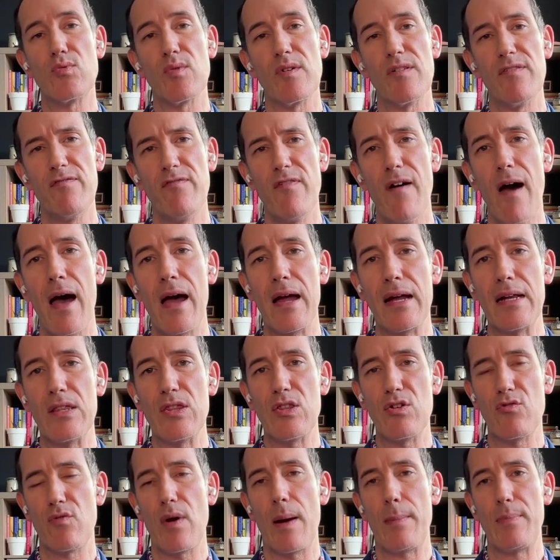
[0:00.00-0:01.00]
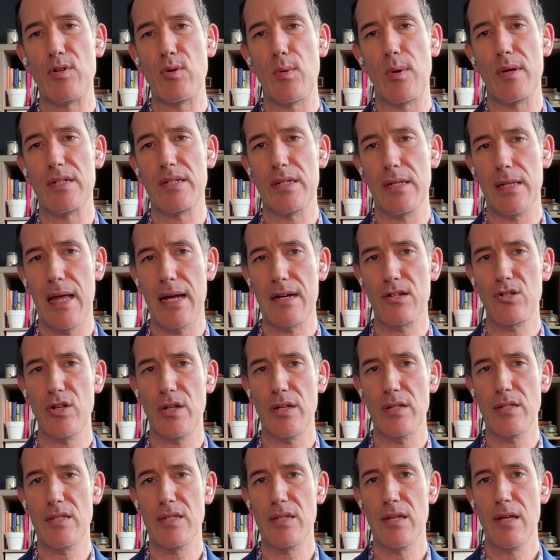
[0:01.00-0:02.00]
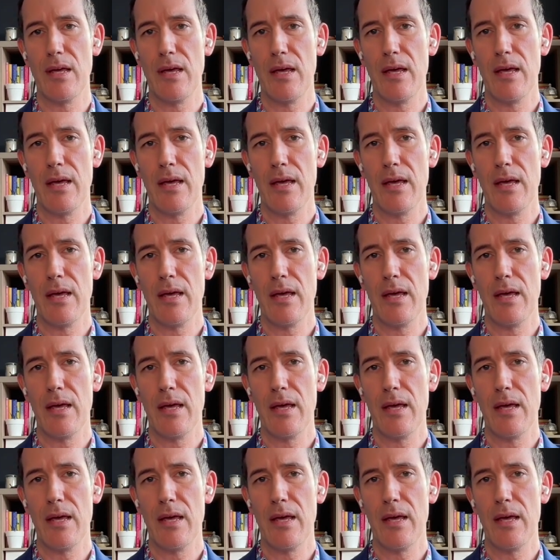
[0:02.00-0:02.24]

refine their repertoire selections.